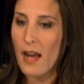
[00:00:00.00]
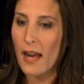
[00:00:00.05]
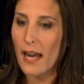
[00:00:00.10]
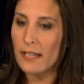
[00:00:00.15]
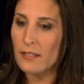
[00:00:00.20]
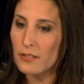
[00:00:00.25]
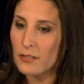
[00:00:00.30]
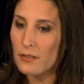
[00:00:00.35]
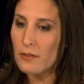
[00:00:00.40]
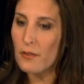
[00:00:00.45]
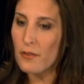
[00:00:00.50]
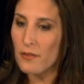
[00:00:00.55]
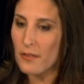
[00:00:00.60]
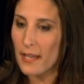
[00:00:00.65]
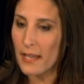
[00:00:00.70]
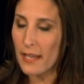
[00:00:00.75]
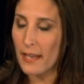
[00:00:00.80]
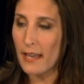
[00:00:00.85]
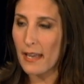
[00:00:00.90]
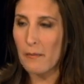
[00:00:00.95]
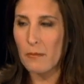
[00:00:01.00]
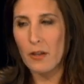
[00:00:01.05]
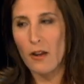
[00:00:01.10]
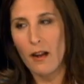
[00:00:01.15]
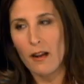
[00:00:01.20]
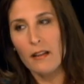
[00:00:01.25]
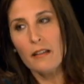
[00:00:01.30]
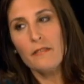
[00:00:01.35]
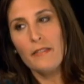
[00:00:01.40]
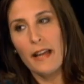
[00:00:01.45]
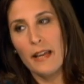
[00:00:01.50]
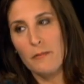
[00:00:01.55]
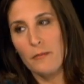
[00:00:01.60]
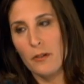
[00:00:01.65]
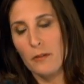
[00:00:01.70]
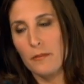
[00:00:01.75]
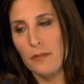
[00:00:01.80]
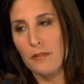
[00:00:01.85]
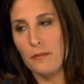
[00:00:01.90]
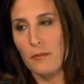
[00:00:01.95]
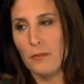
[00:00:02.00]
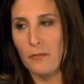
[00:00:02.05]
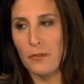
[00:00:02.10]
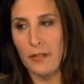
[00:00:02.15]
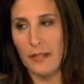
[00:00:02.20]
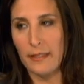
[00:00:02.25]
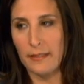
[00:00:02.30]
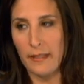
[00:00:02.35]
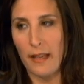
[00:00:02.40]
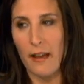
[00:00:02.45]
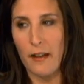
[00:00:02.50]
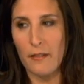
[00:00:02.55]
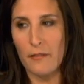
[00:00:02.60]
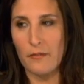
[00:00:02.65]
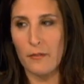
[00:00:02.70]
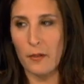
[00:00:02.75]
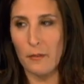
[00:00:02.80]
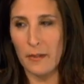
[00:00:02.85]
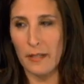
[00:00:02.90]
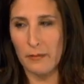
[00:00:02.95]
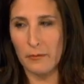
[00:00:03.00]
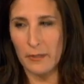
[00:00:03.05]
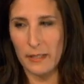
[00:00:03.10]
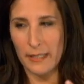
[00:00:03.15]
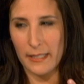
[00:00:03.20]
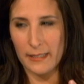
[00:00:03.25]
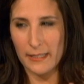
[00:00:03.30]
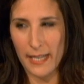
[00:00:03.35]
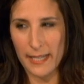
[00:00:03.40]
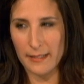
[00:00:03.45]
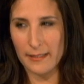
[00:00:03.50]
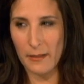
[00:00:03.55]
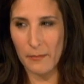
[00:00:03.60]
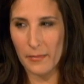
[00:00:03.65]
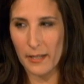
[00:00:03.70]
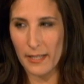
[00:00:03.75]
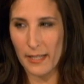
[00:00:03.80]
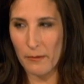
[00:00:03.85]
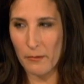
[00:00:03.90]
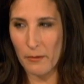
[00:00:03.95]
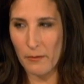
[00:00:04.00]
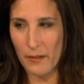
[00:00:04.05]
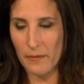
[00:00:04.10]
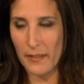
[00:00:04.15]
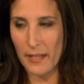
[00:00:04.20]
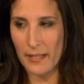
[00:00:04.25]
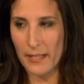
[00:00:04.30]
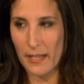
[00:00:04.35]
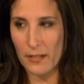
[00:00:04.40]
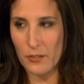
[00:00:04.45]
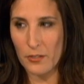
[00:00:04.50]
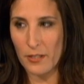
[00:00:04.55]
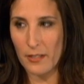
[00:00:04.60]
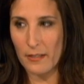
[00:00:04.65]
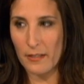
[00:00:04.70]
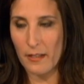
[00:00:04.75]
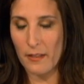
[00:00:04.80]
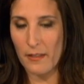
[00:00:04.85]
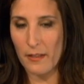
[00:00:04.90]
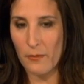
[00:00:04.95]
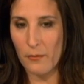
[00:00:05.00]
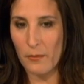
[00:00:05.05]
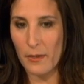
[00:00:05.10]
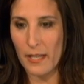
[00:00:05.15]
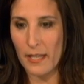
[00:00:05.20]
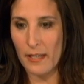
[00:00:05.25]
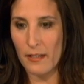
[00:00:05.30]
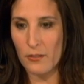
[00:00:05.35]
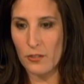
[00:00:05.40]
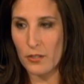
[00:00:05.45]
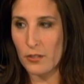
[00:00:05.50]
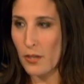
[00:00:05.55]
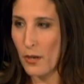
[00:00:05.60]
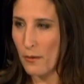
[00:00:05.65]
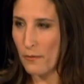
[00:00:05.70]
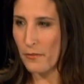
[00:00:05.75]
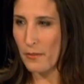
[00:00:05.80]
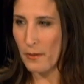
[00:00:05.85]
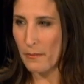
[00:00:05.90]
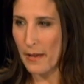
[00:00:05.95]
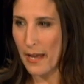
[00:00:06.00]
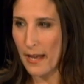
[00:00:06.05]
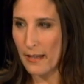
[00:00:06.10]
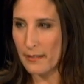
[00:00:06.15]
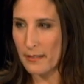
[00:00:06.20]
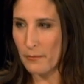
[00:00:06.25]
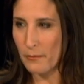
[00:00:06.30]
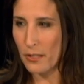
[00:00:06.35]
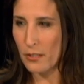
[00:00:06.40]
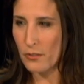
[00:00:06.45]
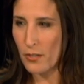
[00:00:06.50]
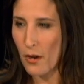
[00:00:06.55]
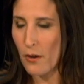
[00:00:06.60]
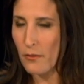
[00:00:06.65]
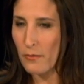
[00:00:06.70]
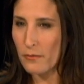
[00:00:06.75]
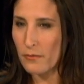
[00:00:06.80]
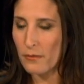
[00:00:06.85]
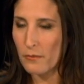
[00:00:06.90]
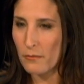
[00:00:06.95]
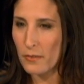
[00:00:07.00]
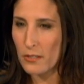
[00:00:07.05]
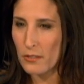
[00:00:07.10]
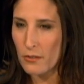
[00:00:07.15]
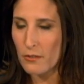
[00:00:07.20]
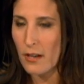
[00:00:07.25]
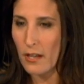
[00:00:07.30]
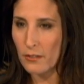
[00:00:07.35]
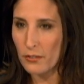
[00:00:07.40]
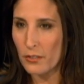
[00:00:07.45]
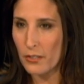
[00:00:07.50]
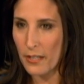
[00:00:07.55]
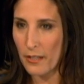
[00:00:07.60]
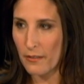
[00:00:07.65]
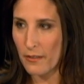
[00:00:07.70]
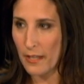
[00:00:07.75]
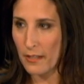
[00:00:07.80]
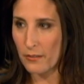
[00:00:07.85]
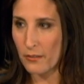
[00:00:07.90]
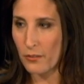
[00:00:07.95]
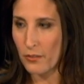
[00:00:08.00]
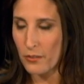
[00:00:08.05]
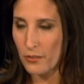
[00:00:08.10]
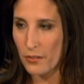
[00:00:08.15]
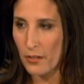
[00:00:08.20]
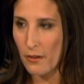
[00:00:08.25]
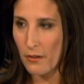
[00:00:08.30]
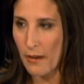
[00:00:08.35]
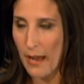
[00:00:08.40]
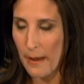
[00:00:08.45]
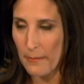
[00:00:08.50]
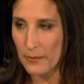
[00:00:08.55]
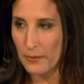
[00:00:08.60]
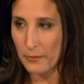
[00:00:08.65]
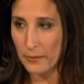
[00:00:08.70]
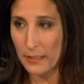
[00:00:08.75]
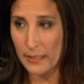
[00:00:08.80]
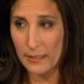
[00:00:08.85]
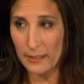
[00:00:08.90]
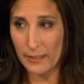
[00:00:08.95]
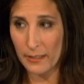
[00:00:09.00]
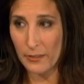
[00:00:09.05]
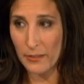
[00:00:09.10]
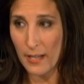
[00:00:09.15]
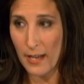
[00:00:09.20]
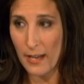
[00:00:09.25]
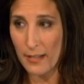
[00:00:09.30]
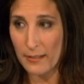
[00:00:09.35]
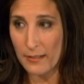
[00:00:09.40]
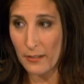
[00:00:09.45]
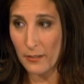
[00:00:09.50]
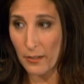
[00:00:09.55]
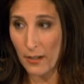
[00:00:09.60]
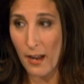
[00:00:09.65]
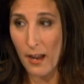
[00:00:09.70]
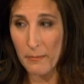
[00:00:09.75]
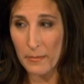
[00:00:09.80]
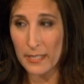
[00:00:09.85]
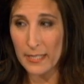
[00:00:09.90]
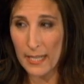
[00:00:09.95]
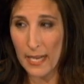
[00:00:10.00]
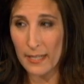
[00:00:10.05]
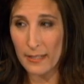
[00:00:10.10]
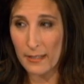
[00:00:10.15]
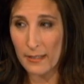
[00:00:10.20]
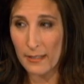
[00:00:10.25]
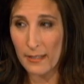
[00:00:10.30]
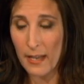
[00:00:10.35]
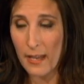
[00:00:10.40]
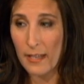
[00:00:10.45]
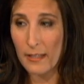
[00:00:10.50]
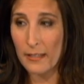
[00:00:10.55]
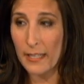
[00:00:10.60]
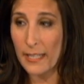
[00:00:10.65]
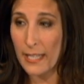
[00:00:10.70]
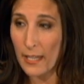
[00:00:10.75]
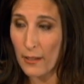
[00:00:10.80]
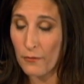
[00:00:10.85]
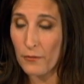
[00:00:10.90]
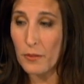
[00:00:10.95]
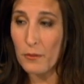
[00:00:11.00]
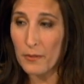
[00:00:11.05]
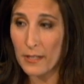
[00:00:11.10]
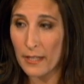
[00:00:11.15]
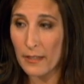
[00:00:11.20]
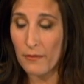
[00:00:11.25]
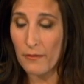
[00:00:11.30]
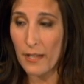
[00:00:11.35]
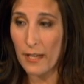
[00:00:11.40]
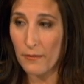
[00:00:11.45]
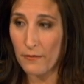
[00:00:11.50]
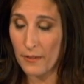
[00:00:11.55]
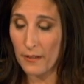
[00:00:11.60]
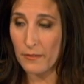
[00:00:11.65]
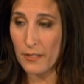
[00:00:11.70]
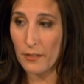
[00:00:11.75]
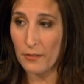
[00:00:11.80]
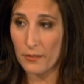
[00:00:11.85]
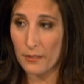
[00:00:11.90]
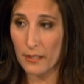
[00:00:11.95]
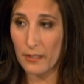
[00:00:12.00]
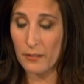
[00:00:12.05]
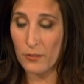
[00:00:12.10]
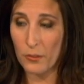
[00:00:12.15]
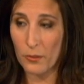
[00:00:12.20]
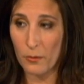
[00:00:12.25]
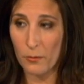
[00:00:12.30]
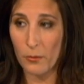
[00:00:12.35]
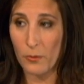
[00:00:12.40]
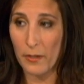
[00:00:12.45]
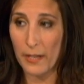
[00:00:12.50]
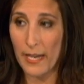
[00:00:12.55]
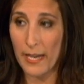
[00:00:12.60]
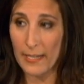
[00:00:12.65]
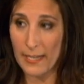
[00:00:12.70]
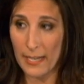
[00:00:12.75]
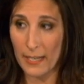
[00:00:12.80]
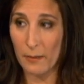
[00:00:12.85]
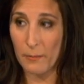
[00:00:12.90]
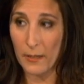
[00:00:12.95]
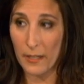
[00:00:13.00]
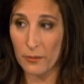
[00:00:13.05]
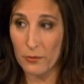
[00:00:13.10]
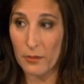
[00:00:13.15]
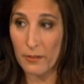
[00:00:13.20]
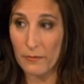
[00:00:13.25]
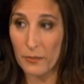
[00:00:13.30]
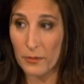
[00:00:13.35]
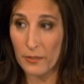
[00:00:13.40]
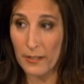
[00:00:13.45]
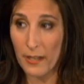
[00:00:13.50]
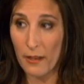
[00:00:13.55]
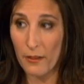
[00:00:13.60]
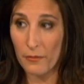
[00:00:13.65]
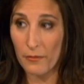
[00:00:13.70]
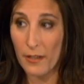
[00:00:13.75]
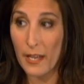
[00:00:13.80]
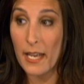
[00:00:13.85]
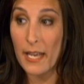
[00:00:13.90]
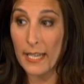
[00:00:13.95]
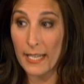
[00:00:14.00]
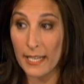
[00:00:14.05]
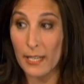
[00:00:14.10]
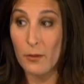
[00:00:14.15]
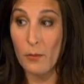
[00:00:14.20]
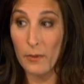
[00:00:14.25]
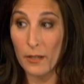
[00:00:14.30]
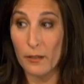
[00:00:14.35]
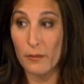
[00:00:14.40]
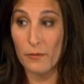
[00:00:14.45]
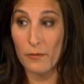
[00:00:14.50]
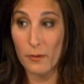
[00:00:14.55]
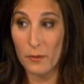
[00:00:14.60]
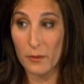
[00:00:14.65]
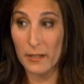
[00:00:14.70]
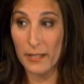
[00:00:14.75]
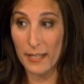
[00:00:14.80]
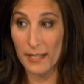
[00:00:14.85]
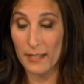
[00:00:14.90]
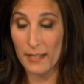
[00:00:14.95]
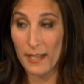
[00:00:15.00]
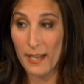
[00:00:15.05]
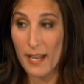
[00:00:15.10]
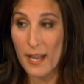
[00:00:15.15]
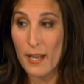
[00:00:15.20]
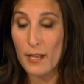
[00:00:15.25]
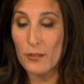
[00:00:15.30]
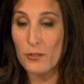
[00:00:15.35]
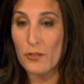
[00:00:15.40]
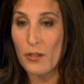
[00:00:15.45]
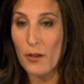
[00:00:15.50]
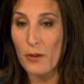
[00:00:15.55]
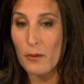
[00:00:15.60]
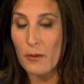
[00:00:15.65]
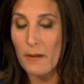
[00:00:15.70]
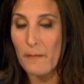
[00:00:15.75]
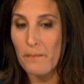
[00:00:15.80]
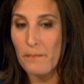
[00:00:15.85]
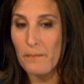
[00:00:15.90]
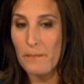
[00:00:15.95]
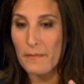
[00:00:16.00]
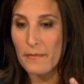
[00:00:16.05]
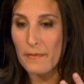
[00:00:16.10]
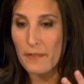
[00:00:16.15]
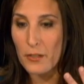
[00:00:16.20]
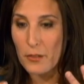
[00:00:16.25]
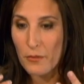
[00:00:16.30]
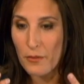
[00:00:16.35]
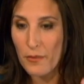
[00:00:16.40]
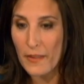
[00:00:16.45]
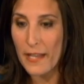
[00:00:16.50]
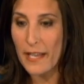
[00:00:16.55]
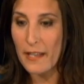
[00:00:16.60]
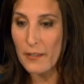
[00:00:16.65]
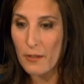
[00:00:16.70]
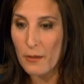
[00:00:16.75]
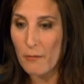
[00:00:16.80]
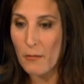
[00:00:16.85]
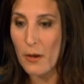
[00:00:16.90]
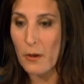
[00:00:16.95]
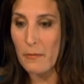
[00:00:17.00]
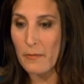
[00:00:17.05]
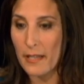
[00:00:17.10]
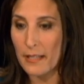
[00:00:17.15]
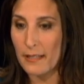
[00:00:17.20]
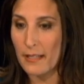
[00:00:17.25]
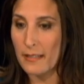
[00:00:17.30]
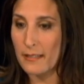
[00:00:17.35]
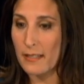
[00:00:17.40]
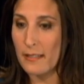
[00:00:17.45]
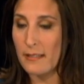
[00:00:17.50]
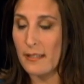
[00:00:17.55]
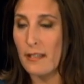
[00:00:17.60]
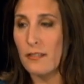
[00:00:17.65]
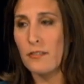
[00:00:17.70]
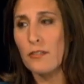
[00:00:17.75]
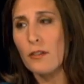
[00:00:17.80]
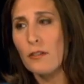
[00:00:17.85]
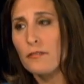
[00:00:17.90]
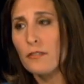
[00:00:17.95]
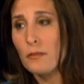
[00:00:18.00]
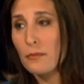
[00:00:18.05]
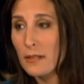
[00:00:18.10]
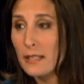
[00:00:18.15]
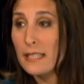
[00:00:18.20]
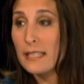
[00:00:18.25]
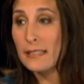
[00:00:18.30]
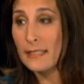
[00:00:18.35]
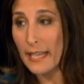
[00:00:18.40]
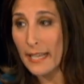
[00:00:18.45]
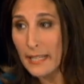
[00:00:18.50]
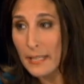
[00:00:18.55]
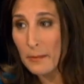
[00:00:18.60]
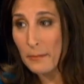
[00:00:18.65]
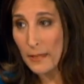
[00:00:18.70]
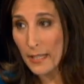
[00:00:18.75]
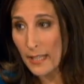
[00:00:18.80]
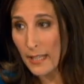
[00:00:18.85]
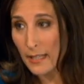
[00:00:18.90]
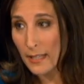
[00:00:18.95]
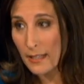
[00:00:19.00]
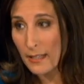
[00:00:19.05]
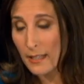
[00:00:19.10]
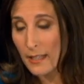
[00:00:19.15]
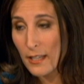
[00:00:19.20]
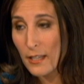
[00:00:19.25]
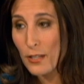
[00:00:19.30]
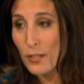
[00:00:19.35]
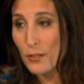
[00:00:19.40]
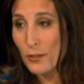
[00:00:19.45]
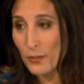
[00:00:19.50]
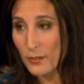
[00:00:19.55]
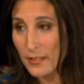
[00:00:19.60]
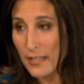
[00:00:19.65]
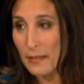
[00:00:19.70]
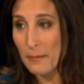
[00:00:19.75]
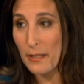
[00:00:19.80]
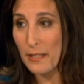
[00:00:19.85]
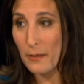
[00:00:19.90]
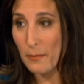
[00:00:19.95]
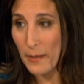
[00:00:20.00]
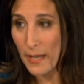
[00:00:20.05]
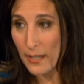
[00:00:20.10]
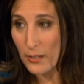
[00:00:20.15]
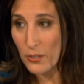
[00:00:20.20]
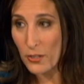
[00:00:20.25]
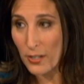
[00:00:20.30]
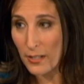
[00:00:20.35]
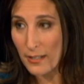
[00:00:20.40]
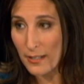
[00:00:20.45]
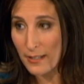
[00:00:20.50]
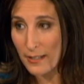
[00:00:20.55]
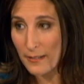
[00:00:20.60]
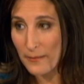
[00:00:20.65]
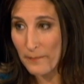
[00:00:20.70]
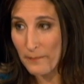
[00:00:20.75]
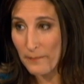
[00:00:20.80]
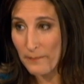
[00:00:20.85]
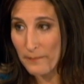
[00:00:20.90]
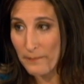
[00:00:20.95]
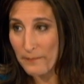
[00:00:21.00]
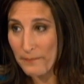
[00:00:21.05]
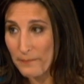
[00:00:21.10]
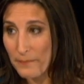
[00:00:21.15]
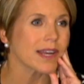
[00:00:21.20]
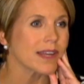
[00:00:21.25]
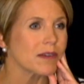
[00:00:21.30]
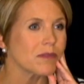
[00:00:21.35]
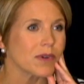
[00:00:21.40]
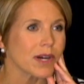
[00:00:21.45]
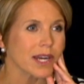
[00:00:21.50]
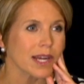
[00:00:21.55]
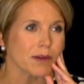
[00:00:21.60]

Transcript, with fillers: I do think, and we all have had moments when we're in love or we really like somebody and we want the attention that we just hope for the best and we don't, we do not look at things that are so absolutely clear to us that are common sense. Mm -hmm. Like if you give a 15 or 16 year old boy a naked picture of yourself, he will forward it. So you think in the moment, because he says, no, if you really like me, you'll send me the picture. And I won't show anyone.